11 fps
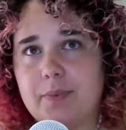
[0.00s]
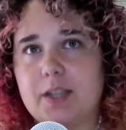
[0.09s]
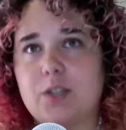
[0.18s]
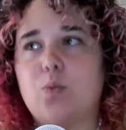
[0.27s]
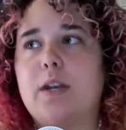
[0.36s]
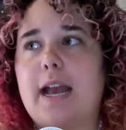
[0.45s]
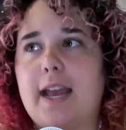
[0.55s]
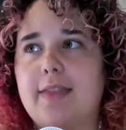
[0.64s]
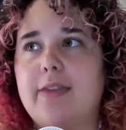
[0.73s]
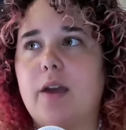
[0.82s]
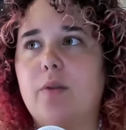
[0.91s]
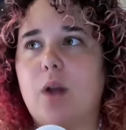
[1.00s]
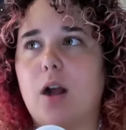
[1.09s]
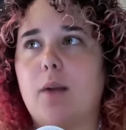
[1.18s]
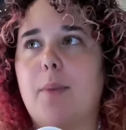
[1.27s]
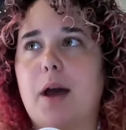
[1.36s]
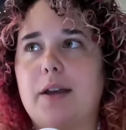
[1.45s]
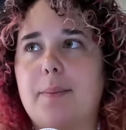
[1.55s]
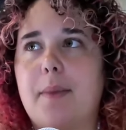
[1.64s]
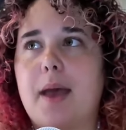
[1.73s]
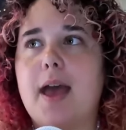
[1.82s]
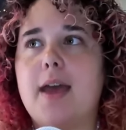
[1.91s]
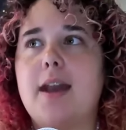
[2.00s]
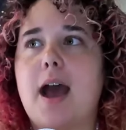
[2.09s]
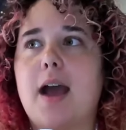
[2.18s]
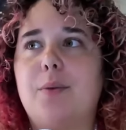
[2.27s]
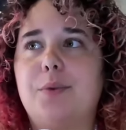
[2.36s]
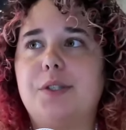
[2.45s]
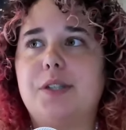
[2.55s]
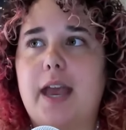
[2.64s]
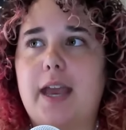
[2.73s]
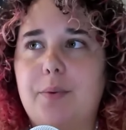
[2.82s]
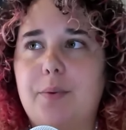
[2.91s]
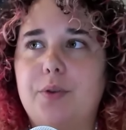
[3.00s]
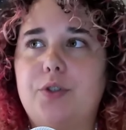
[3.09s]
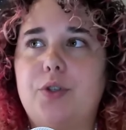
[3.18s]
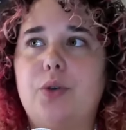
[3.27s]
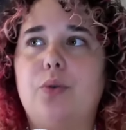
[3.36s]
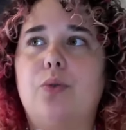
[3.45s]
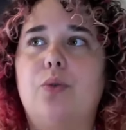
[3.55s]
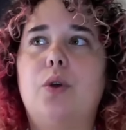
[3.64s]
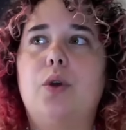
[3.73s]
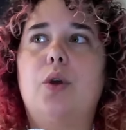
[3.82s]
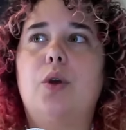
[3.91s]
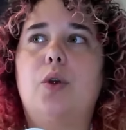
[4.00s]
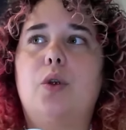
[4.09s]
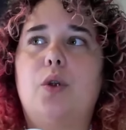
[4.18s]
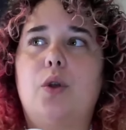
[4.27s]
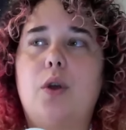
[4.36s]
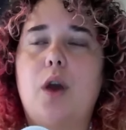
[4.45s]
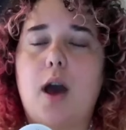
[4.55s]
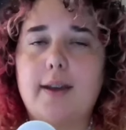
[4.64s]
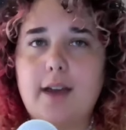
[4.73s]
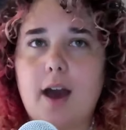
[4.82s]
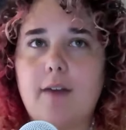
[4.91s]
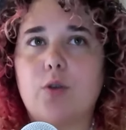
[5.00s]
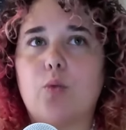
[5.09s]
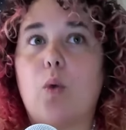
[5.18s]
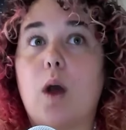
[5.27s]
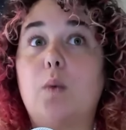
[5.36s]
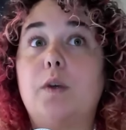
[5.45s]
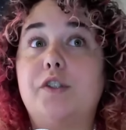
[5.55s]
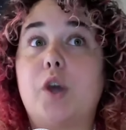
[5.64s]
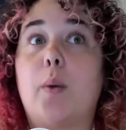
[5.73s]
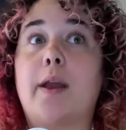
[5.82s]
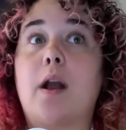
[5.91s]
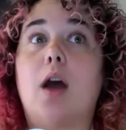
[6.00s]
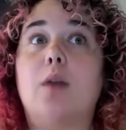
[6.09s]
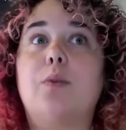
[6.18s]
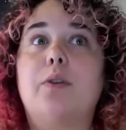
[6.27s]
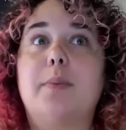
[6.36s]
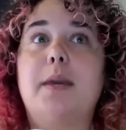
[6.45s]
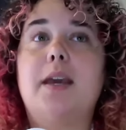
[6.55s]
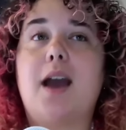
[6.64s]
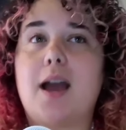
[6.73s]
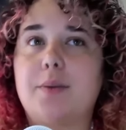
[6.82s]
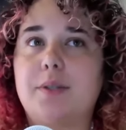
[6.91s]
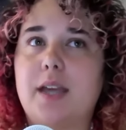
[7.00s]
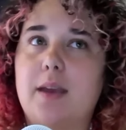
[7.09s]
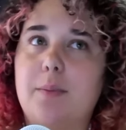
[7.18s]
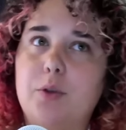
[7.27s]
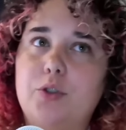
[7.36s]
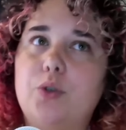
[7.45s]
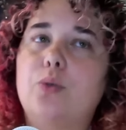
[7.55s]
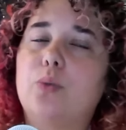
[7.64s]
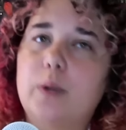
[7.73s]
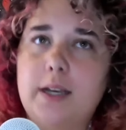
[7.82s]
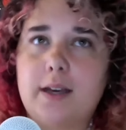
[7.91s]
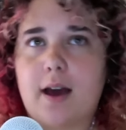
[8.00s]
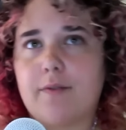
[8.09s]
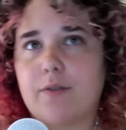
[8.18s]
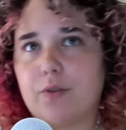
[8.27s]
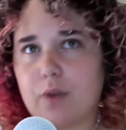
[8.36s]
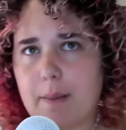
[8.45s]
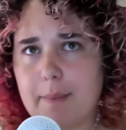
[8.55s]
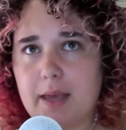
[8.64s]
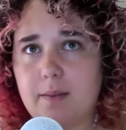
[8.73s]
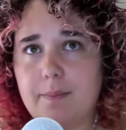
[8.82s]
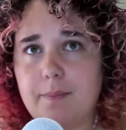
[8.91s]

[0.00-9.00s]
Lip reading: Because when I hit that rock bottom and I was able to uncover what was going on with me, I was able to recover from it.